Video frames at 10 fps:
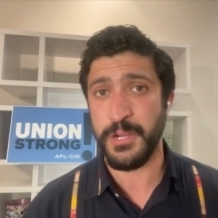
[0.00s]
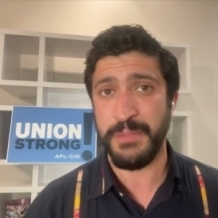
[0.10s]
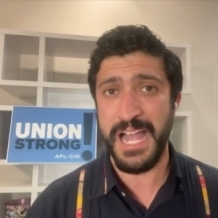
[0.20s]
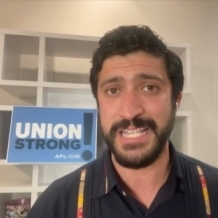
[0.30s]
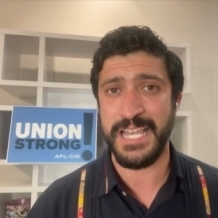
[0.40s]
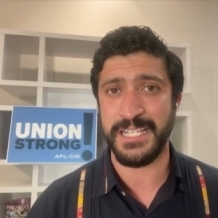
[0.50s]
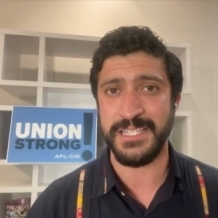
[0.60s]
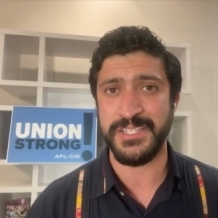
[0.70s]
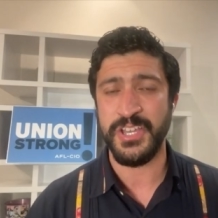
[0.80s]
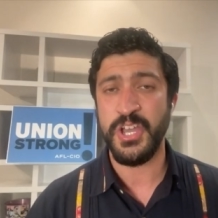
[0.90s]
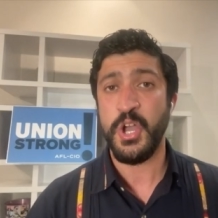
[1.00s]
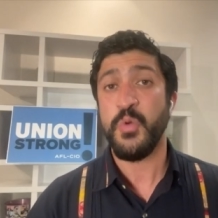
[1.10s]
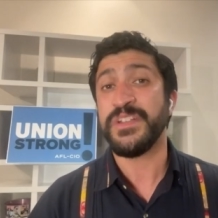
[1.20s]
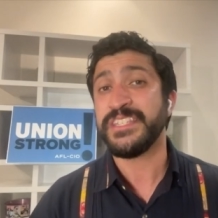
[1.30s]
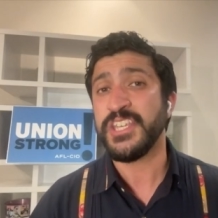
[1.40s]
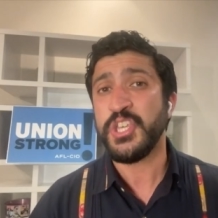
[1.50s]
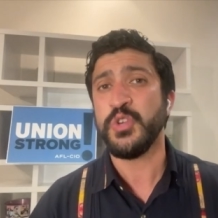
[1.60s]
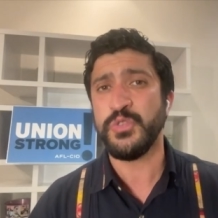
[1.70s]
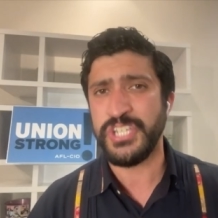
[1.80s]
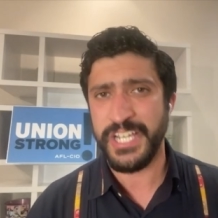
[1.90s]
nearby Texas would see
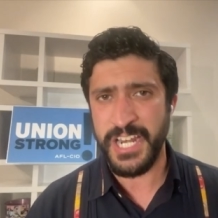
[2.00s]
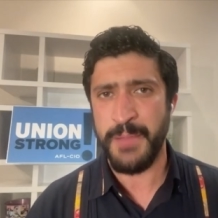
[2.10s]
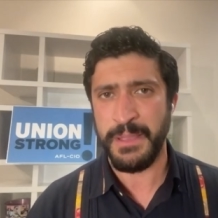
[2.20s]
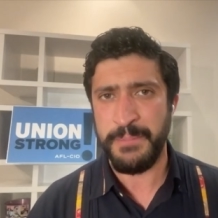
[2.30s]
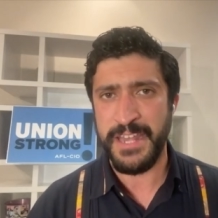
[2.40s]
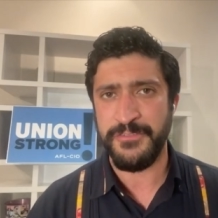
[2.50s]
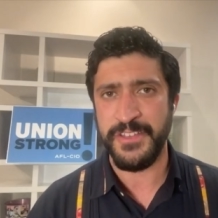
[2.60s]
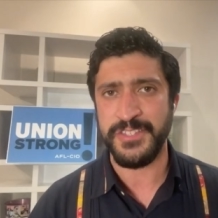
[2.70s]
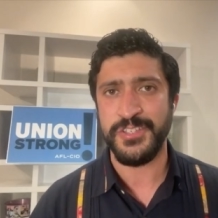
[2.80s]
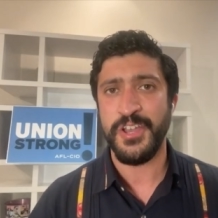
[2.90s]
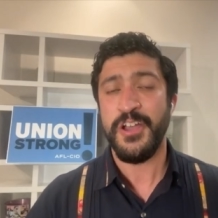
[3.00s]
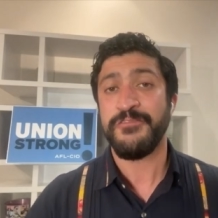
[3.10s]
huge economic benefits